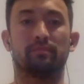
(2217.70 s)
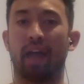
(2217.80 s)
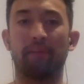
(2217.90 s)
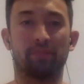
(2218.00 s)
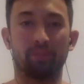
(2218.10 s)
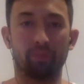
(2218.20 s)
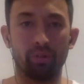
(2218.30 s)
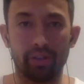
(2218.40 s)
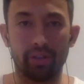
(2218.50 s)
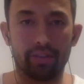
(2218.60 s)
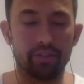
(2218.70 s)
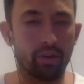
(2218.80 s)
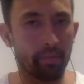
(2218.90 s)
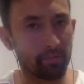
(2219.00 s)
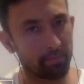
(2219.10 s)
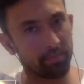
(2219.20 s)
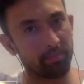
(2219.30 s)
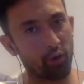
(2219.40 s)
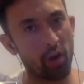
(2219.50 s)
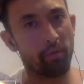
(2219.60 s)
Absolutely, yeah. So, I mean,
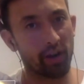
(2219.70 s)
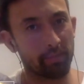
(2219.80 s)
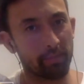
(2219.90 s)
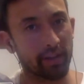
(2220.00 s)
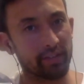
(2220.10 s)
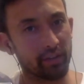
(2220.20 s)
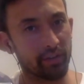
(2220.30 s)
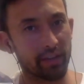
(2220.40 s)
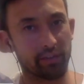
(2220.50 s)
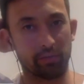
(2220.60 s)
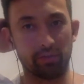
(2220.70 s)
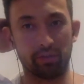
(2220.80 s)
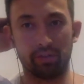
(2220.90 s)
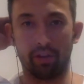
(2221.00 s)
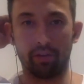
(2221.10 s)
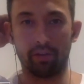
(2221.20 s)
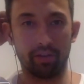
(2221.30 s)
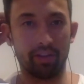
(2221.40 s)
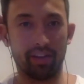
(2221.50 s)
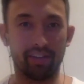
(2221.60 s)
probiotic bacteria, that's a new, you know,
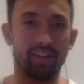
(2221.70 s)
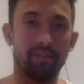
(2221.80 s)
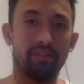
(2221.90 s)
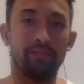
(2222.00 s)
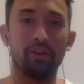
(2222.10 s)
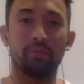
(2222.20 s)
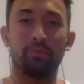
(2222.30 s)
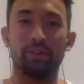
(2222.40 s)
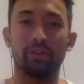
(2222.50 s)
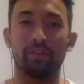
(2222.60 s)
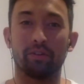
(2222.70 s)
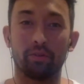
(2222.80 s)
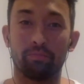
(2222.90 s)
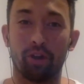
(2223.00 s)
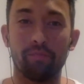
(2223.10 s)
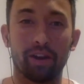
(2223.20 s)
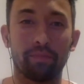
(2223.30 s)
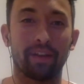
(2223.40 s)
if, if you could put in a good probiotic